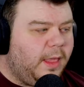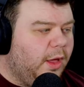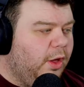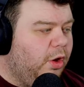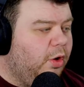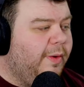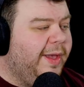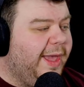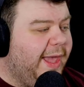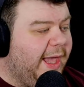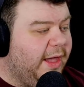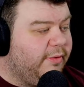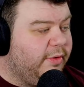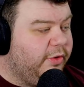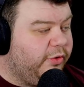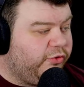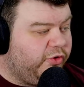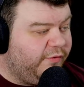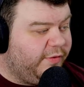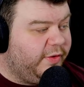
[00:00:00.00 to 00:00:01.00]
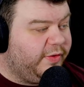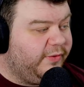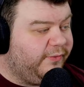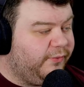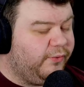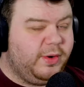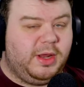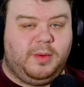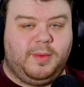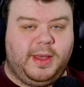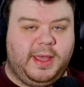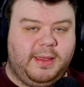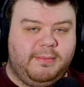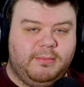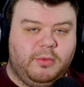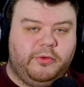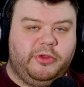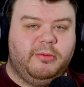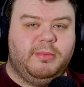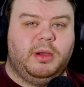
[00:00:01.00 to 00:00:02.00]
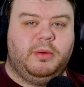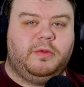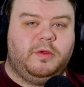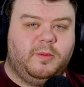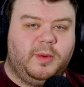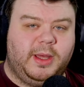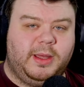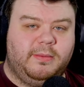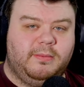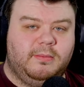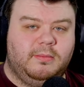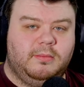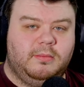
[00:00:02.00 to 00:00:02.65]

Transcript: who here has driven on the freeway or the motorway?